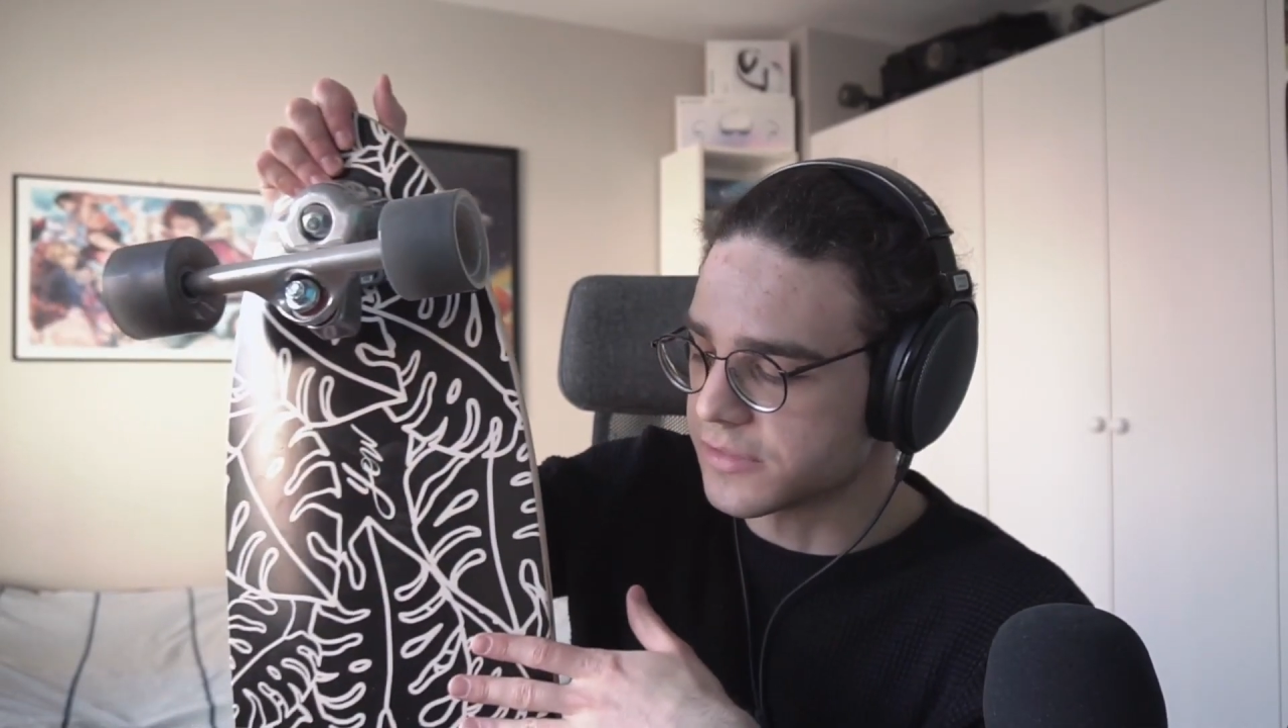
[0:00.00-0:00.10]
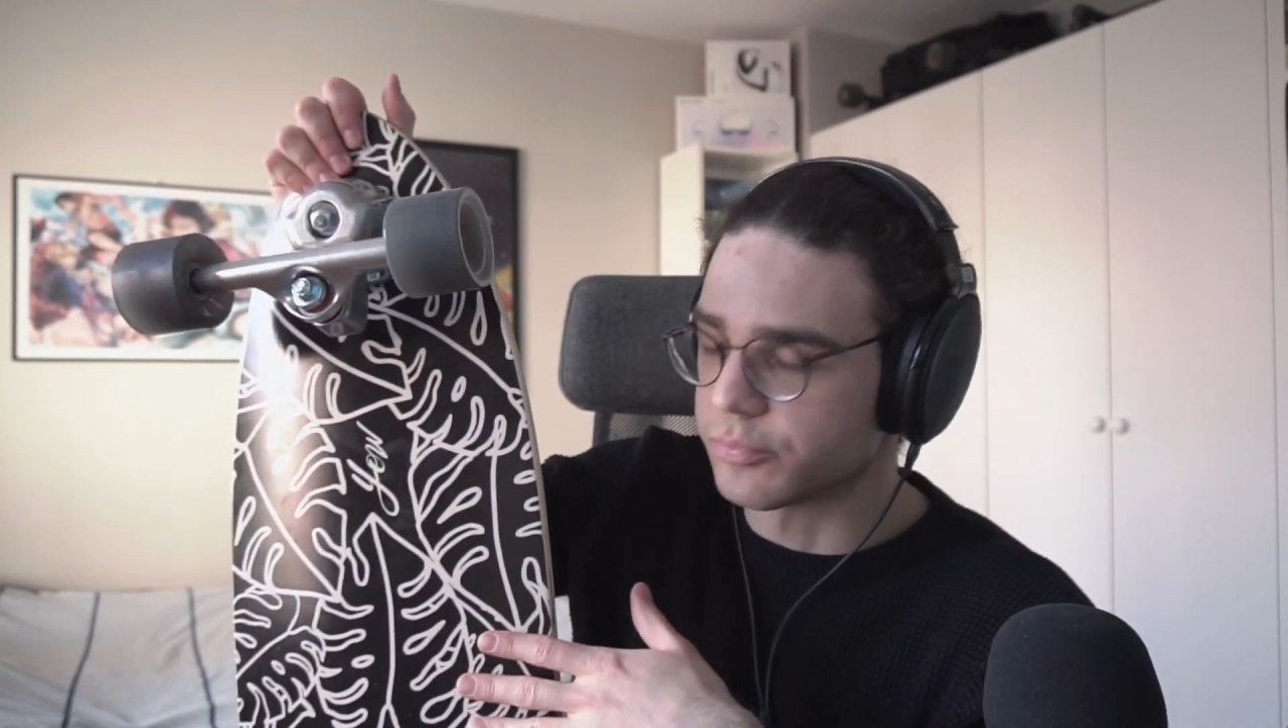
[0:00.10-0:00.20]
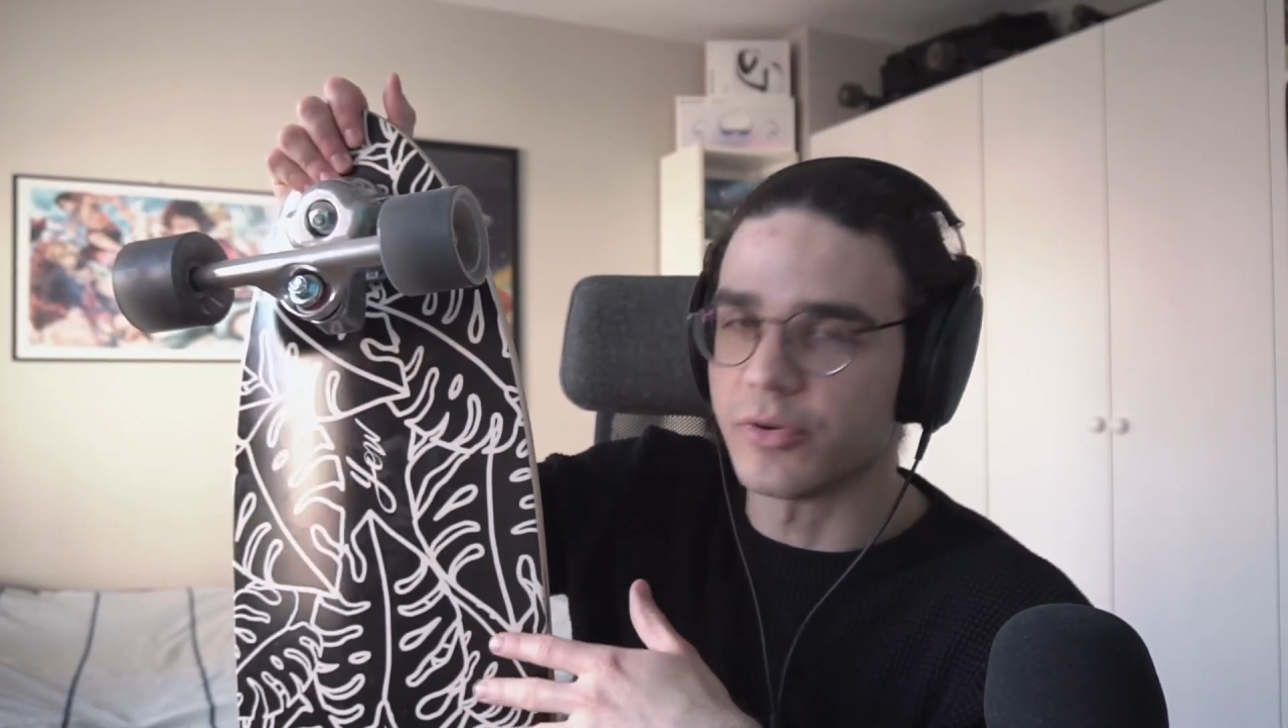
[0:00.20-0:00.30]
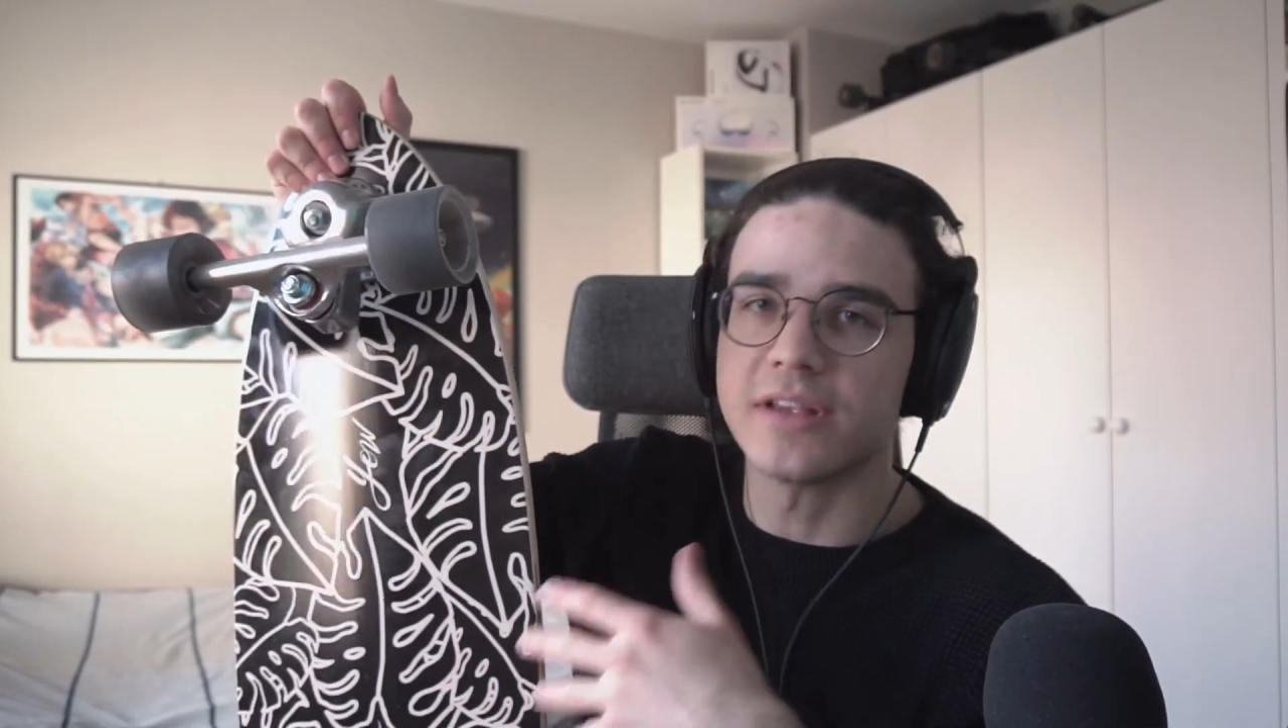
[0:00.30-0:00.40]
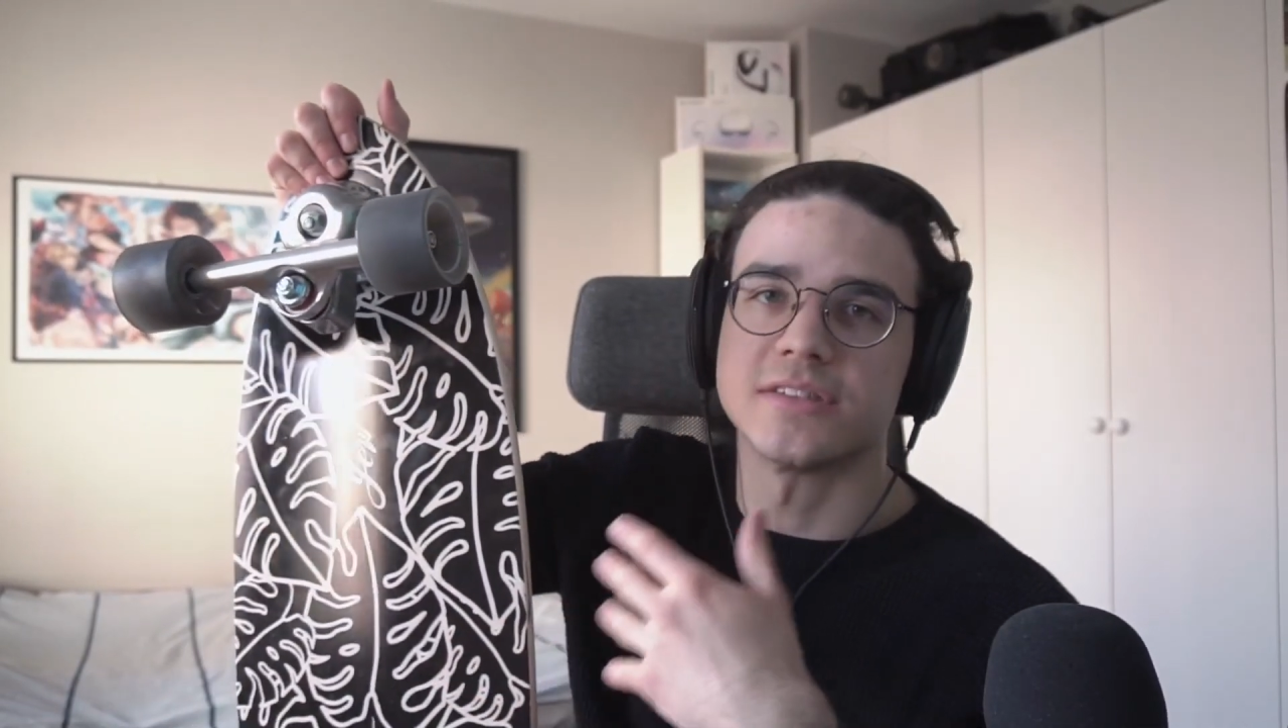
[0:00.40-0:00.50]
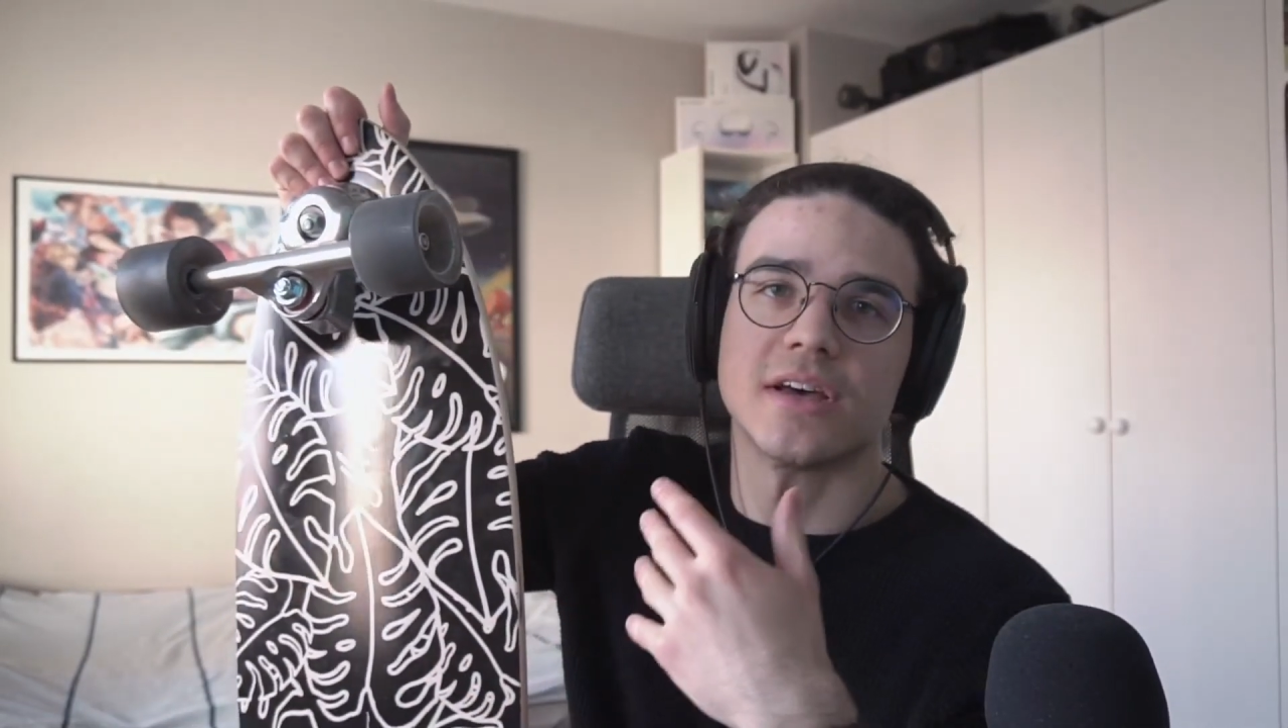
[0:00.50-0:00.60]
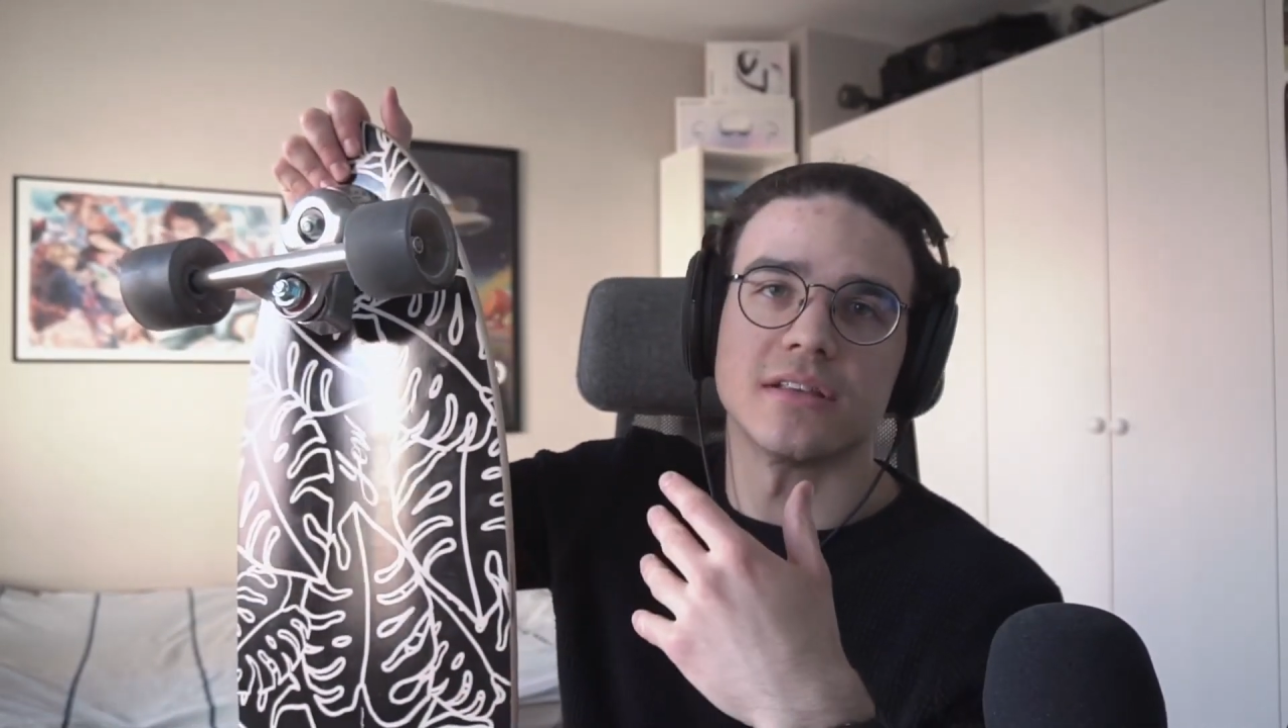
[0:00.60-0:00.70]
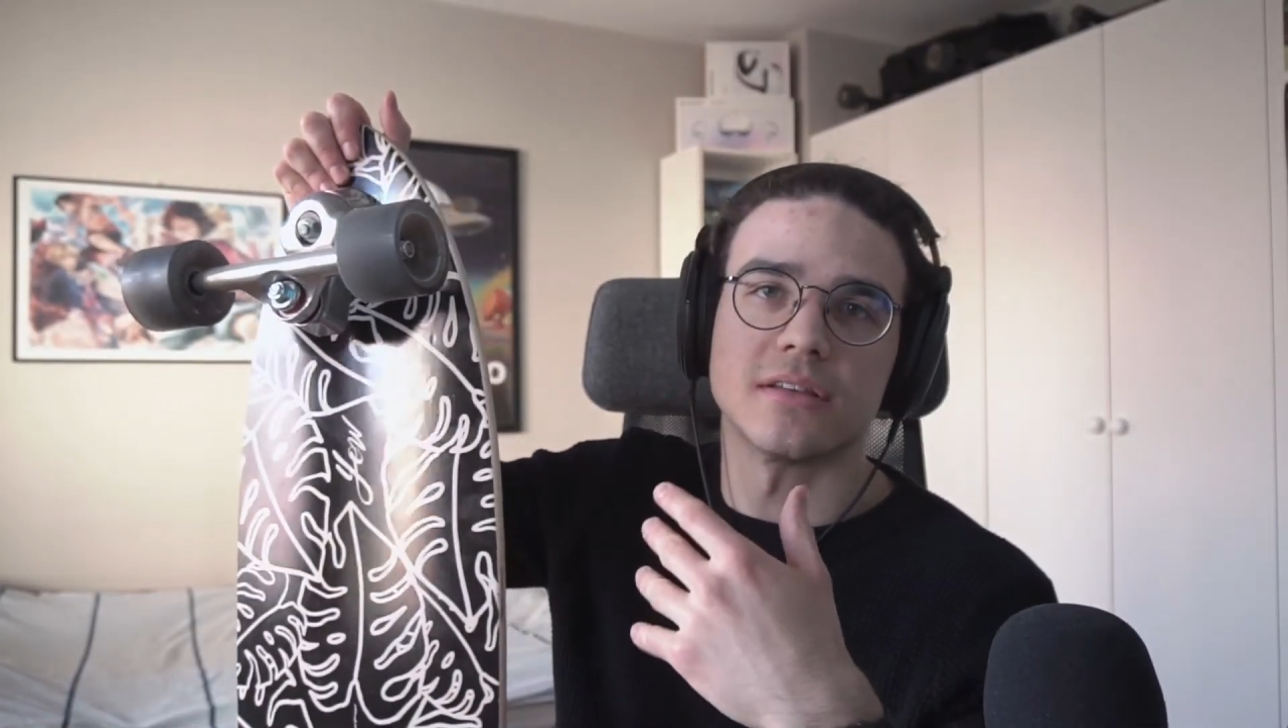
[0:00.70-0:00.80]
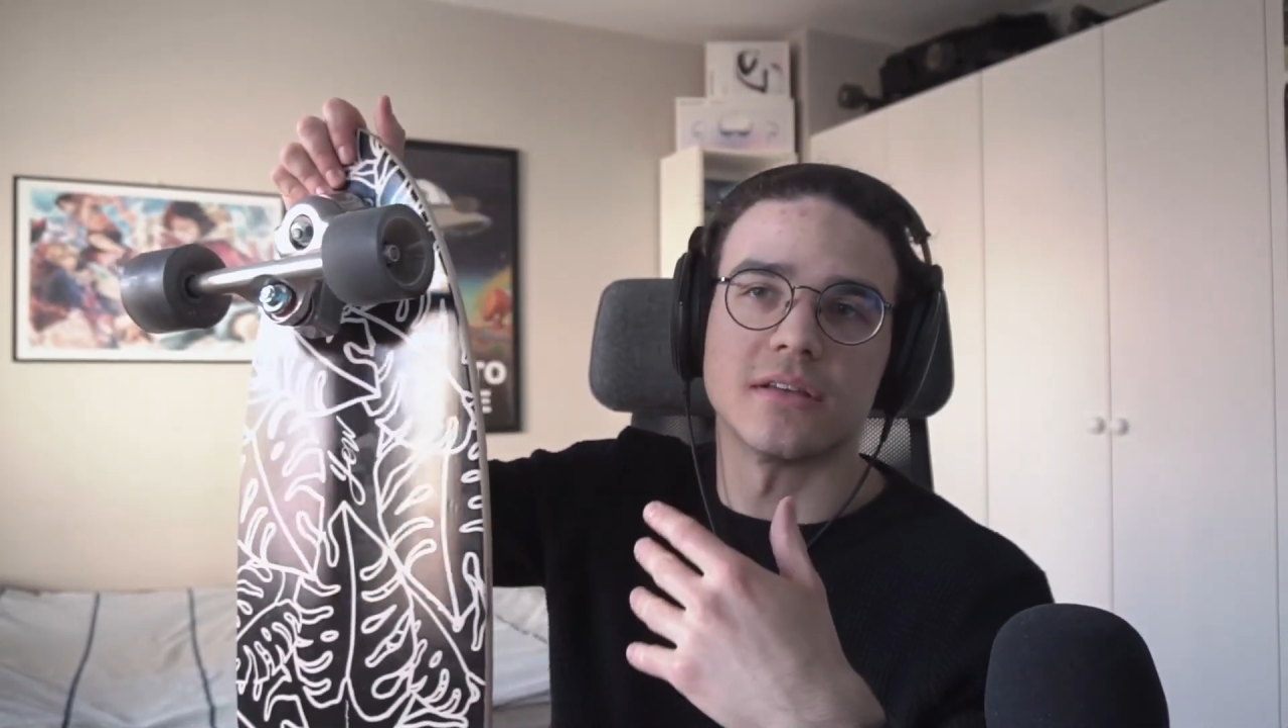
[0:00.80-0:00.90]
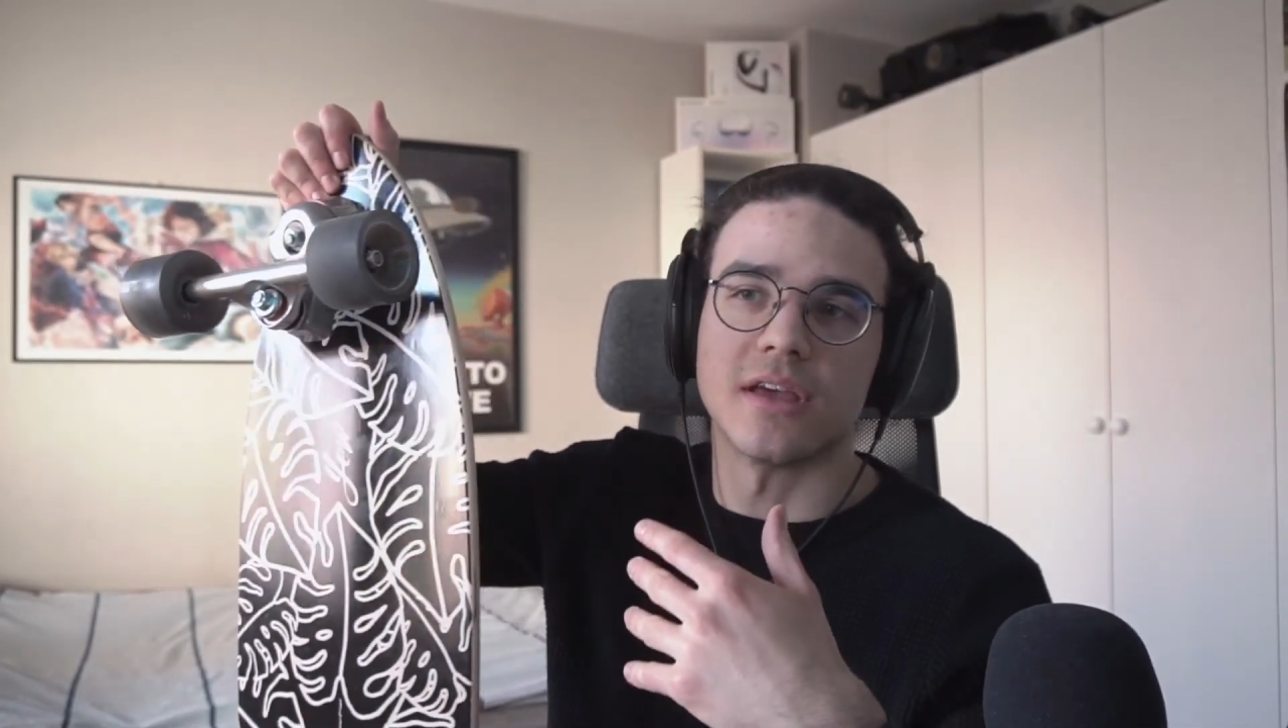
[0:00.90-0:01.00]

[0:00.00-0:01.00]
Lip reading: brings that